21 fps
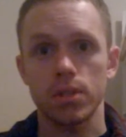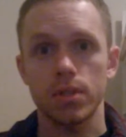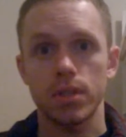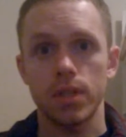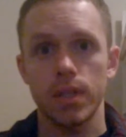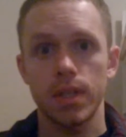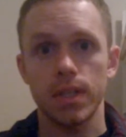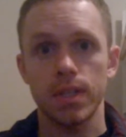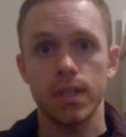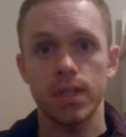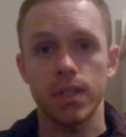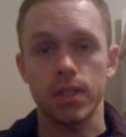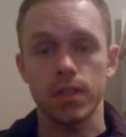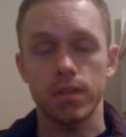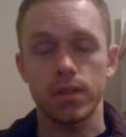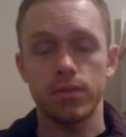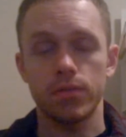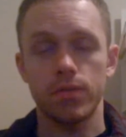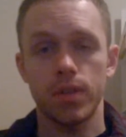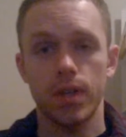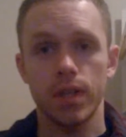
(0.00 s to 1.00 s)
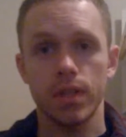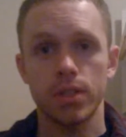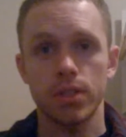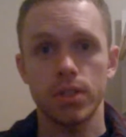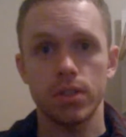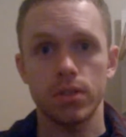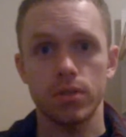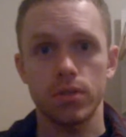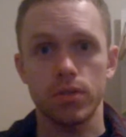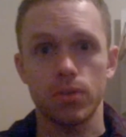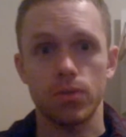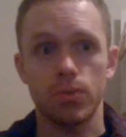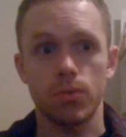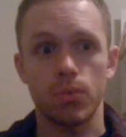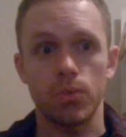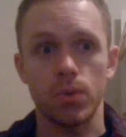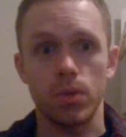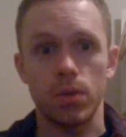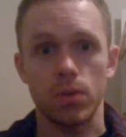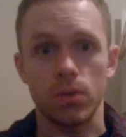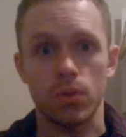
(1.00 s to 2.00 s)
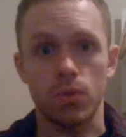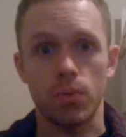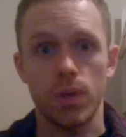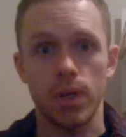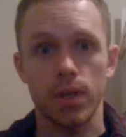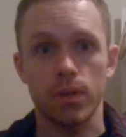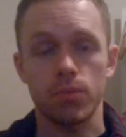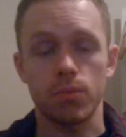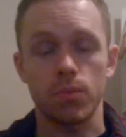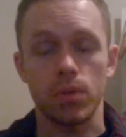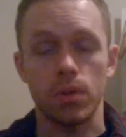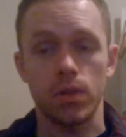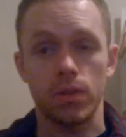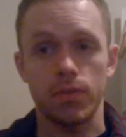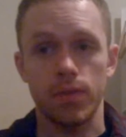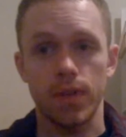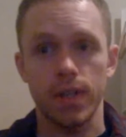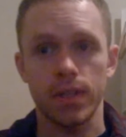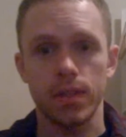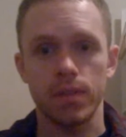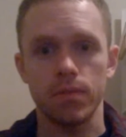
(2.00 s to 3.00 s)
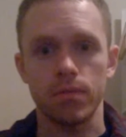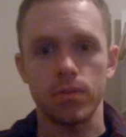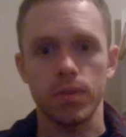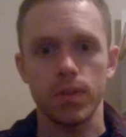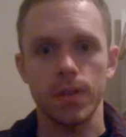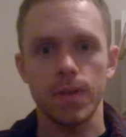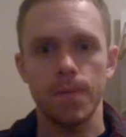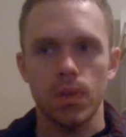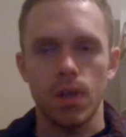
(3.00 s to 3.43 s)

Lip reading: It kicks infections real quick, real effectively.